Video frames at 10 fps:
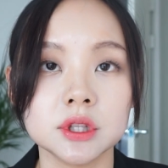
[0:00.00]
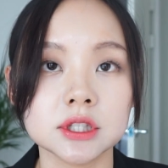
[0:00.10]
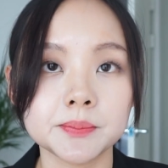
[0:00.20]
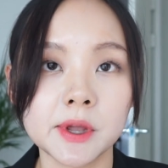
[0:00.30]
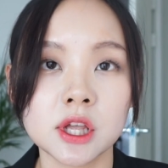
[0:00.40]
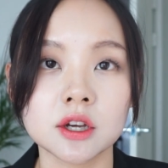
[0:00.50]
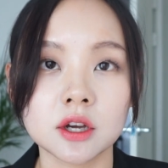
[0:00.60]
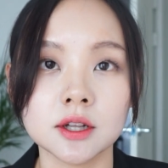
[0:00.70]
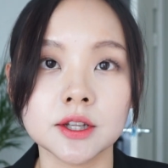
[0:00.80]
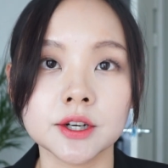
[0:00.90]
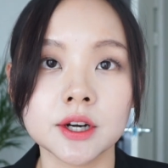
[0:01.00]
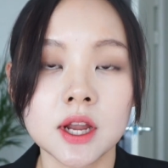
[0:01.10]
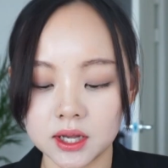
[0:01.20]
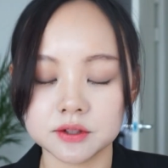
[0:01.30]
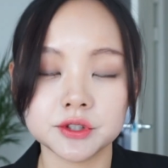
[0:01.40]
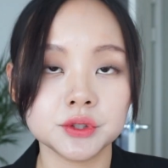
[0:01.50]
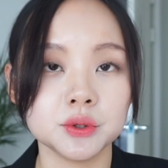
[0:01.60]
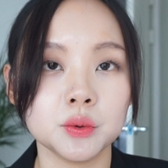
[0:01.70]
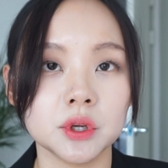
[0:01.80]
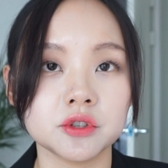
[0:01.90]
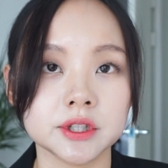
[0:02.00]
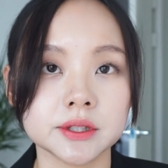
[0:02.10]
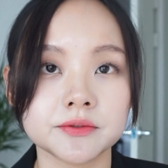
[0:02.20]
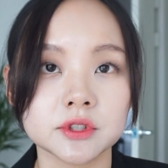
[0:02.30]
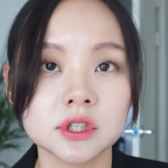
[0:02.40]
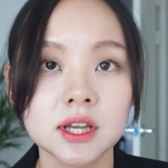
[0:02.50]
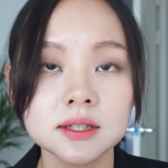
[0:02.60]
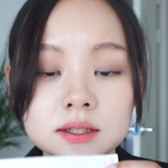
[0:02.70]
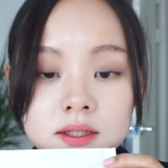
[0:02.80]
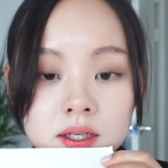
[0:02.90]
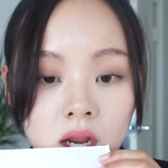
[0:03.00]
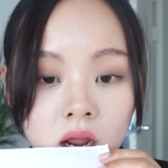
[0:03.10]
this pink color, I'll just do a quick transfer test.